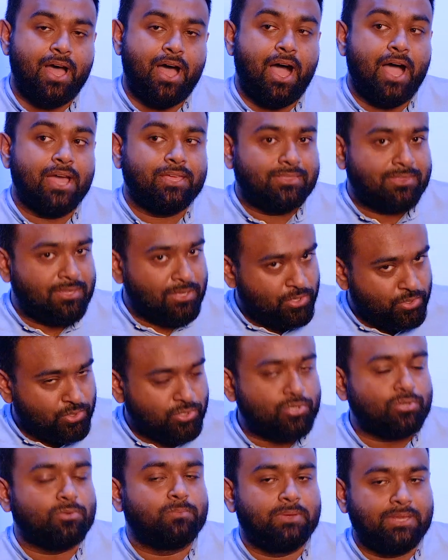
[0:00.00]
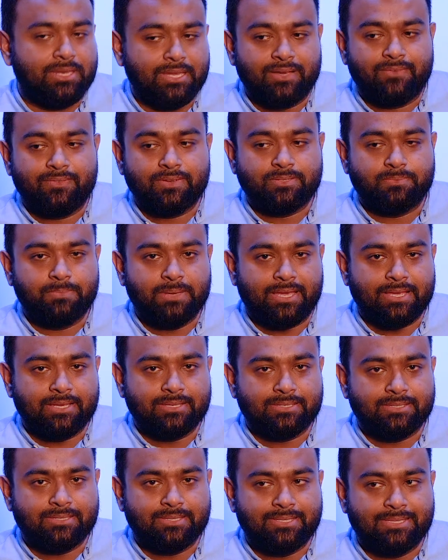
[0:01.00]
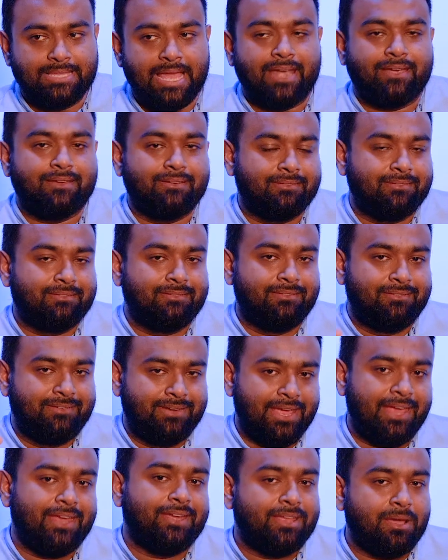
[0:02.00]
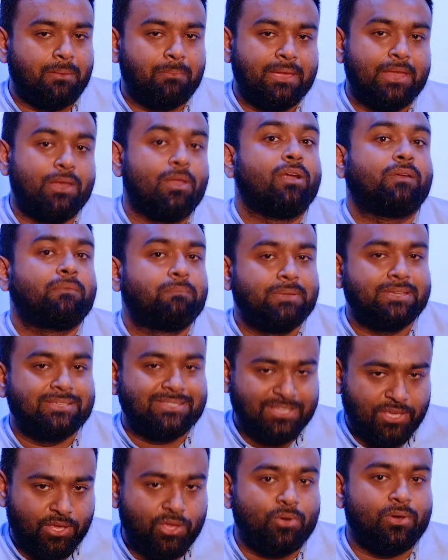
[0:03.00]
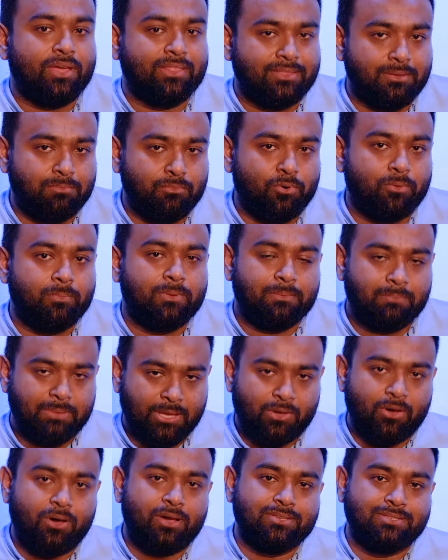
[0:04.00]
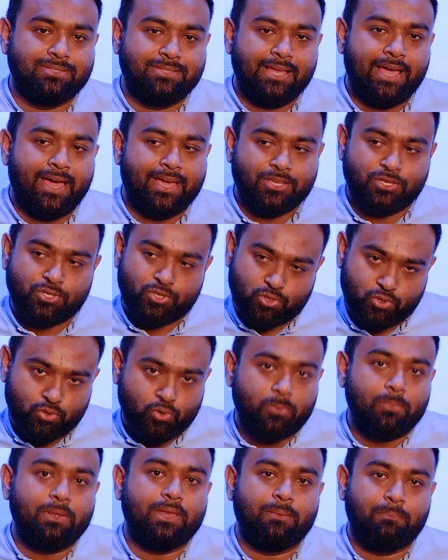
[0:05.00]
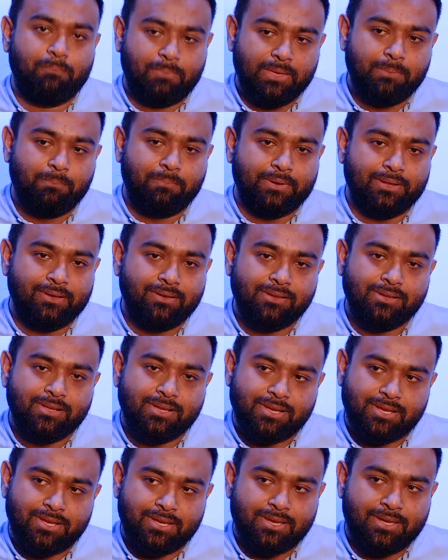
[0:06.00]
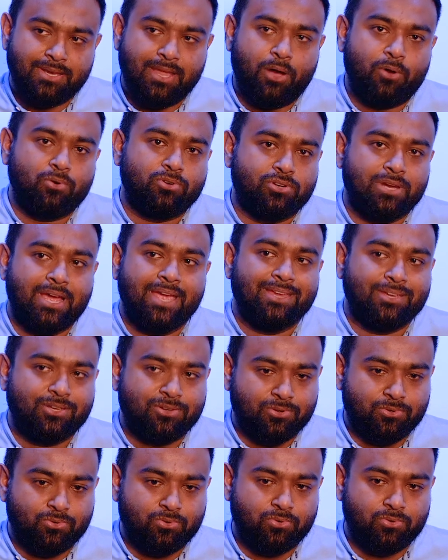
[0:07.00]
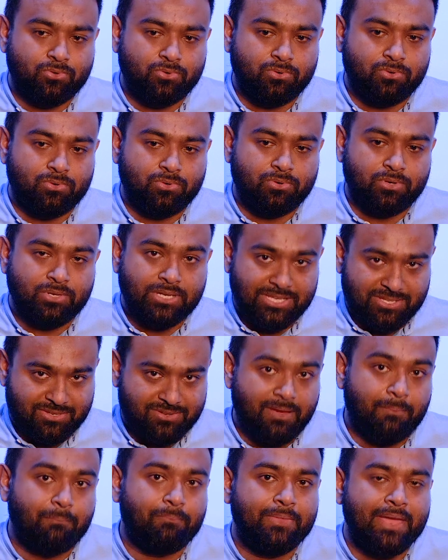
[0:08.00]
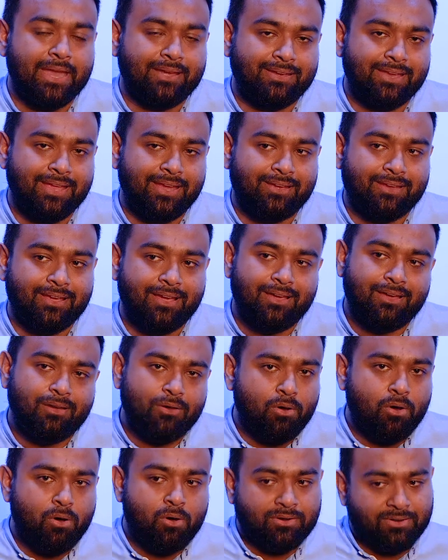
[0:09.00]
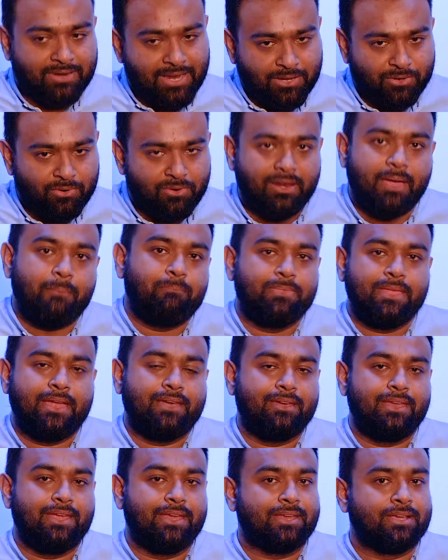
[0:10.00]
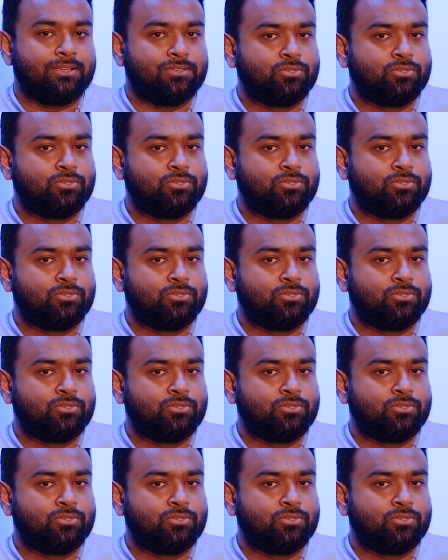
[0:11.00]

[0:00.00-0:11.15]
I think you should be nervous because that data may not be secure at the moment because there are so many people now trying to disrupt that data or try to grab that data.